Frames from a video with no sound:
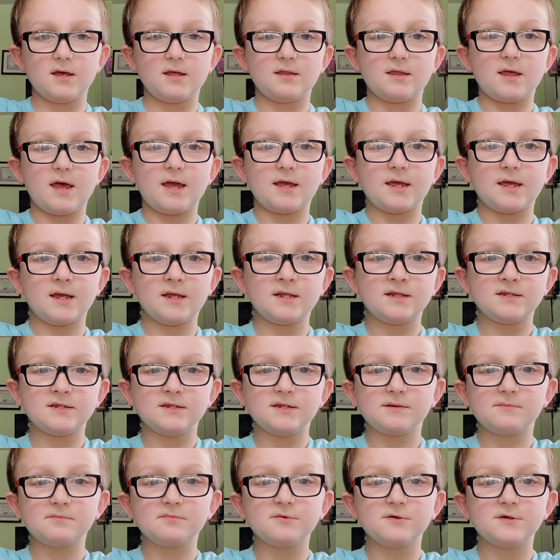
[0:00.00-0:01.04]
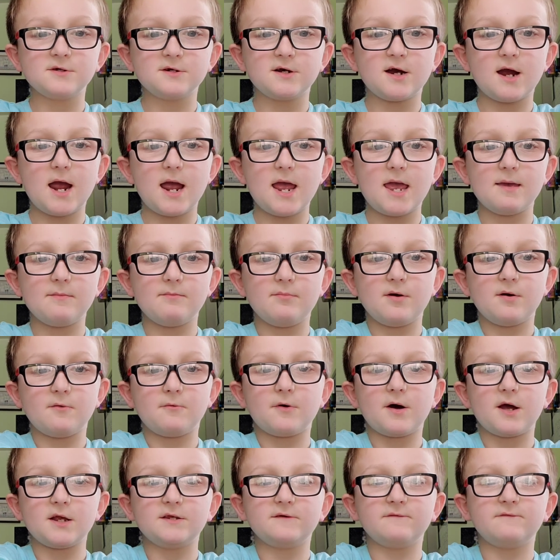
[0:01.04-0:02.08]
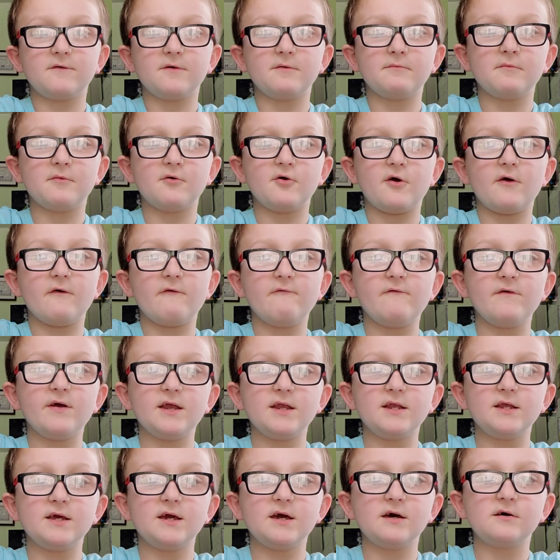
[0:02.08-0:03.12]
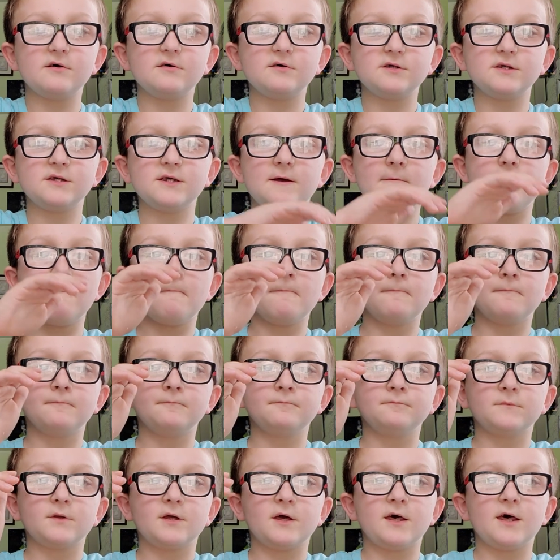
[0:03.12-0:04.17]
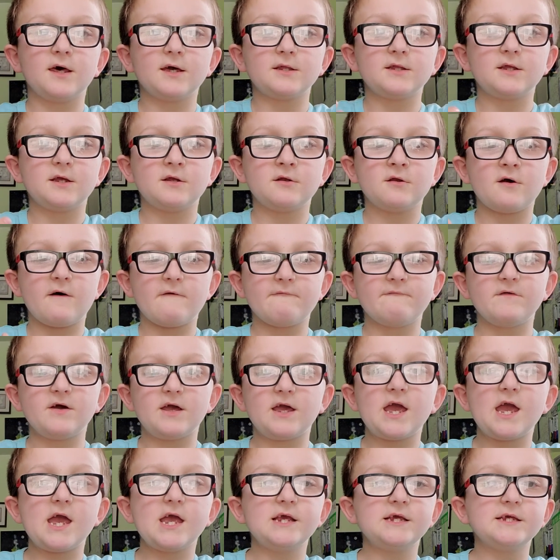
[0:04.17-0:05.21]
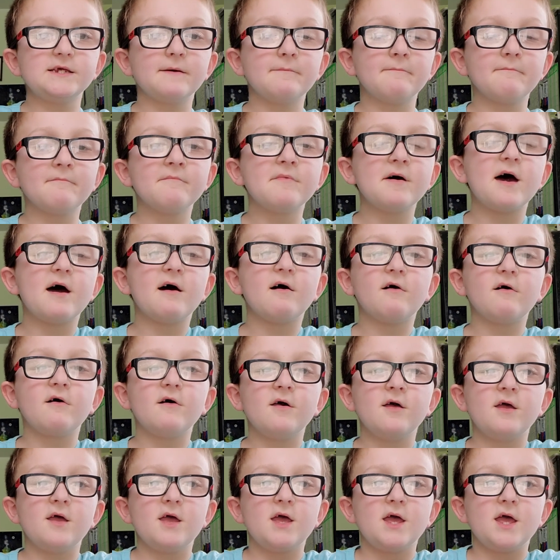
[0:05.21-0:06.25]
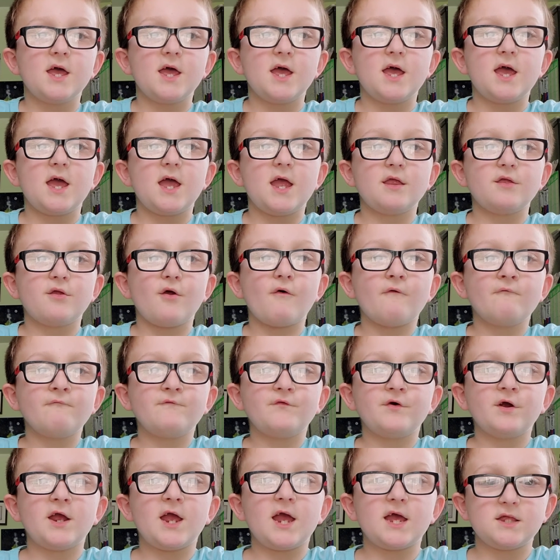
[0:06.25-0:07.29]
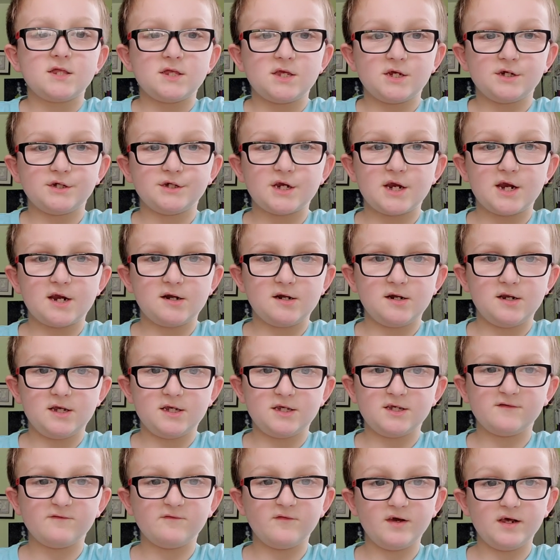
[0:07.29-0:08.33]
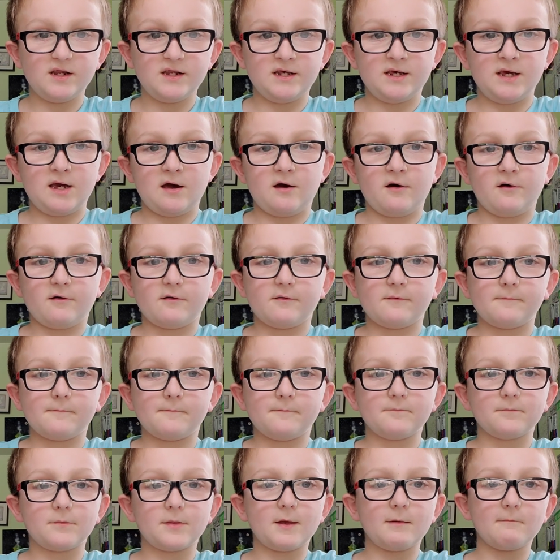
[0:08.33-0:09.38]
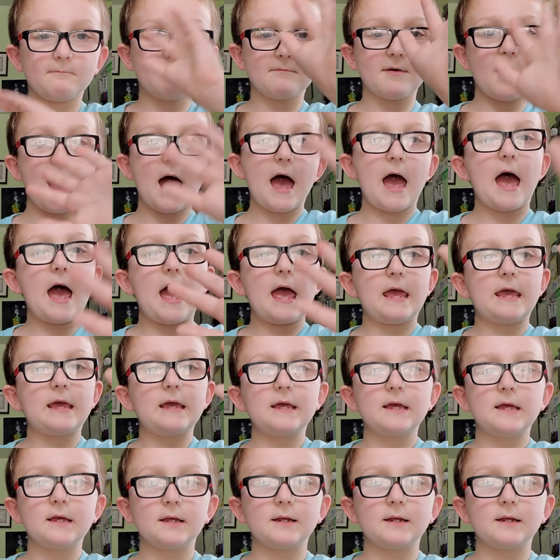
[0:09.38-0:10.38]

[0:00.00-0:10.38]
Like and subscribe and watch for more videos. Click the notification bell and don't forget to share this video. Bye.